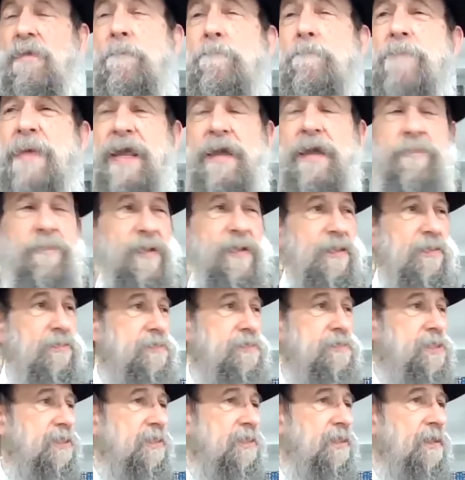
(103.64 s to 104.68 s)
the big
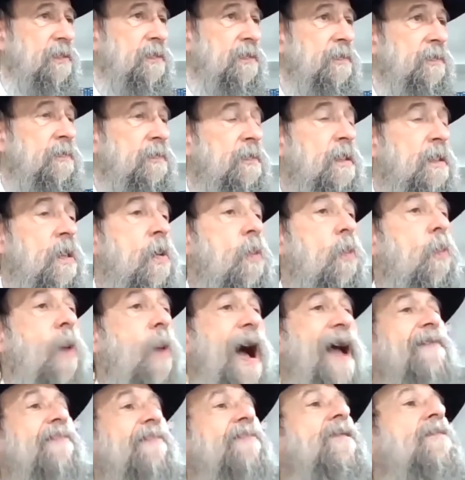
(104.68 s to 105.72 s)
mitzvahs.
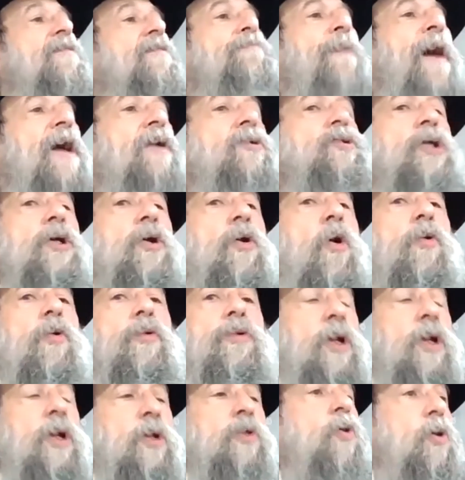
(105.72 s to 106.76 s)
Why is this parsha
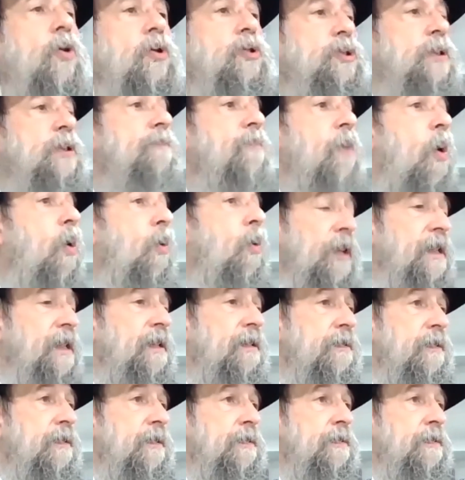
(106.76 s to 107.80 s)
called Kedoshim holy?